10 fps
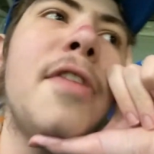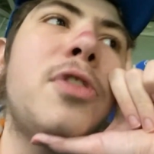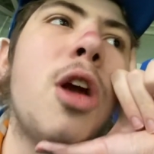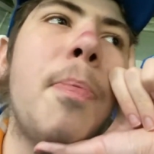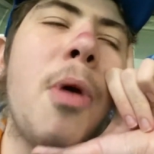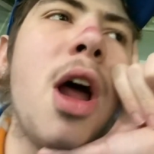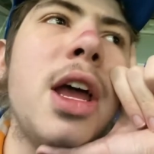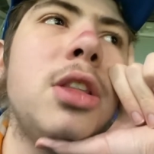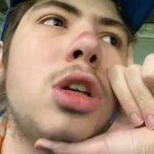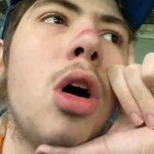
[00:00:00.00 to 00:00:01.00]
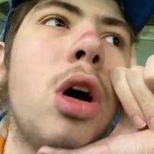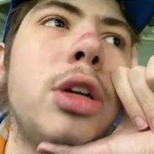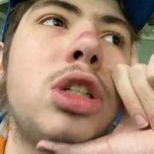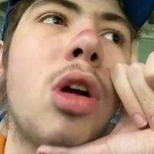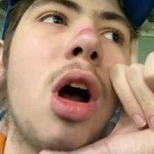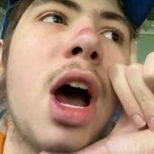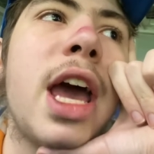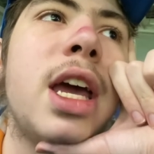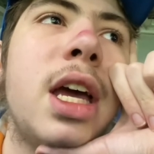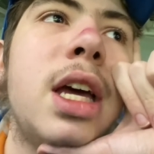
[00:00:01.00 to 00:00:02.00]
got a Brian To'o
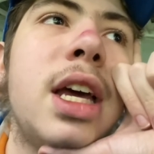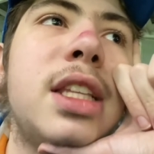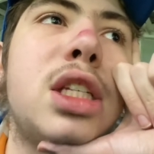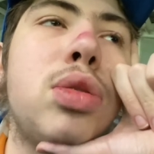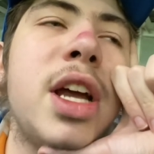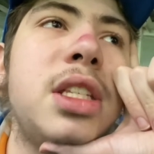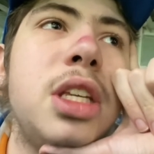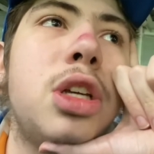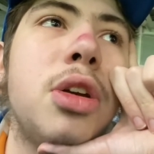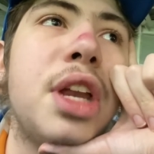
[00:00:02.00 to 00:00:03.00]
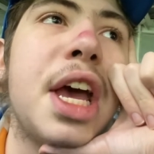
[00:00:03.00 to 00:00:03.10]
try. It's 22 0.